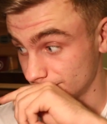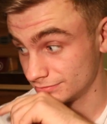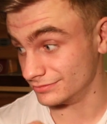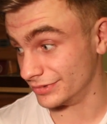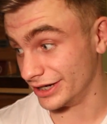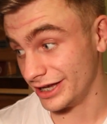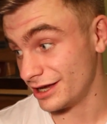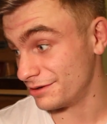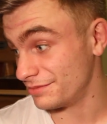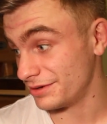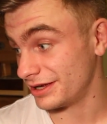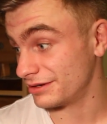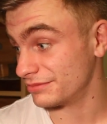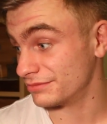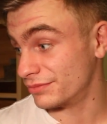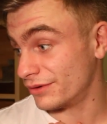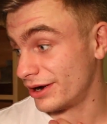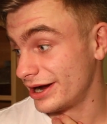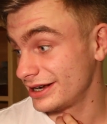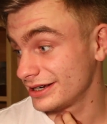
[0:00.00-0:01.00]
But yeah,
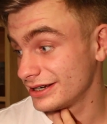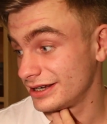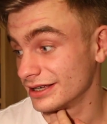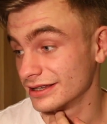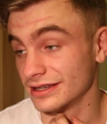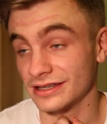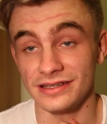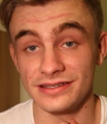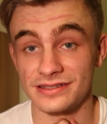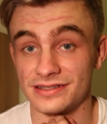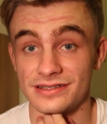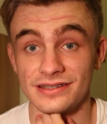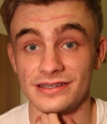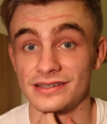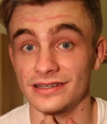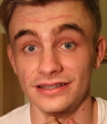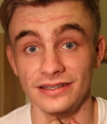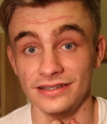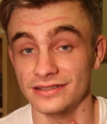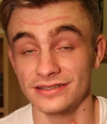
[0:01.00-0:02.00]
man, Brian Gillis
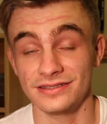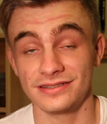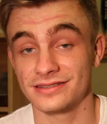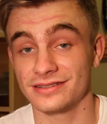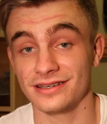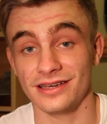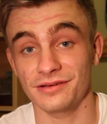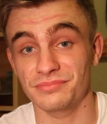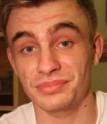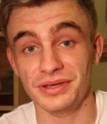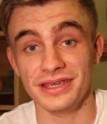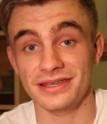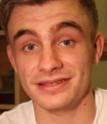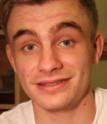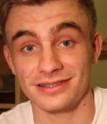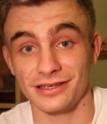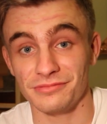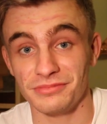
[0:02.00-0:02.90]
is a beast.